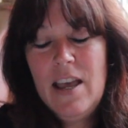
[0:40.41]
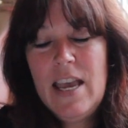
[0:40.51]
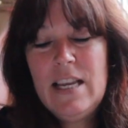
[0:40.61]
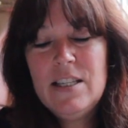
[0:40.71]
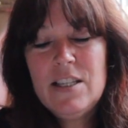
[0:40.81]

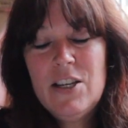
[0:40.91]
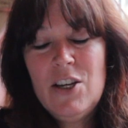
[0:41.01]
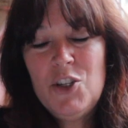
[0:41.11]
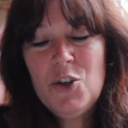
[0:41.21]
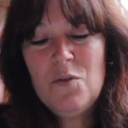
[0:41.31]
in
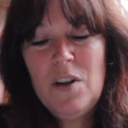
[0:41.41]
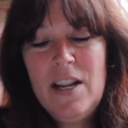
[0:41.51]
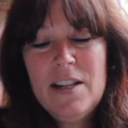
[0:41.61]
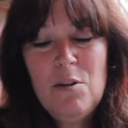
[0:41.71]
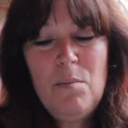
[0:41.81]
search of a
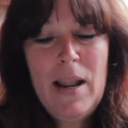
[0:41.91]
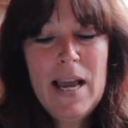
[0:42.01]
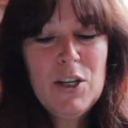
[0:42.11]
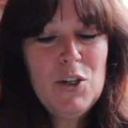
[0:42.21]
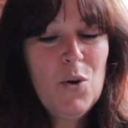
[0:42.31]
little
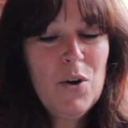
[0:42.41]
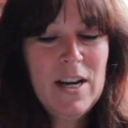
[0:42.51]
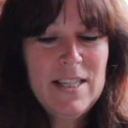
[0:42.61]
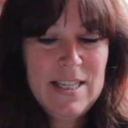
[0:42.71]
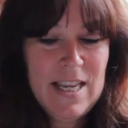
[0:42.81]
black dog
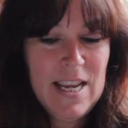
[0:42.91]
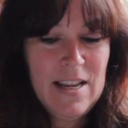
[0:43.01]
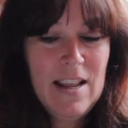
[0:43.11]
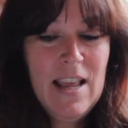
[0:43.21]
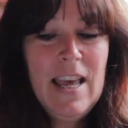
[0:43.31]
I'd
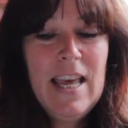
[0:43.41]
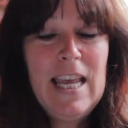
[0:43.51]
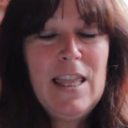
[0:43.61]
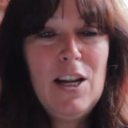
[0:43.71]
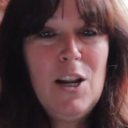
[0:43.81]
seen
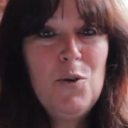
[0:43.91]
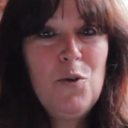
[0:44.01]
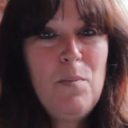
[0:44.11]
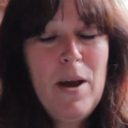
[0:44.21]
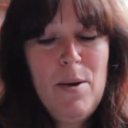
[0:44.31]
in the
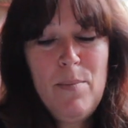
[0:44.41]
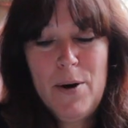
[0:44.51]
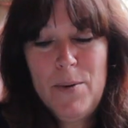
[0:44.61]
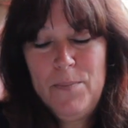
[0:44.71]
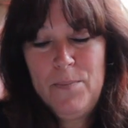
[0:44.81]
local
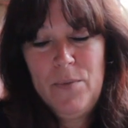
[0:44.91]
paper,